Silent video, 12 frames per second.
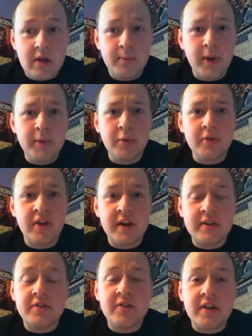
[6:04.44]
People are
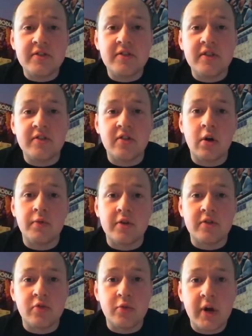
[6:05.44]
saying the season isn't over
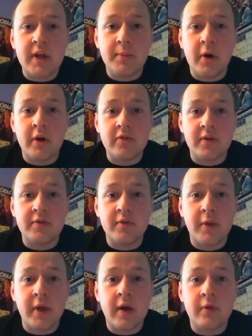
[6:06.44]
because we're 8 points off
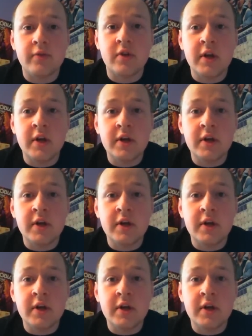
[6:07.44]
the playoffs.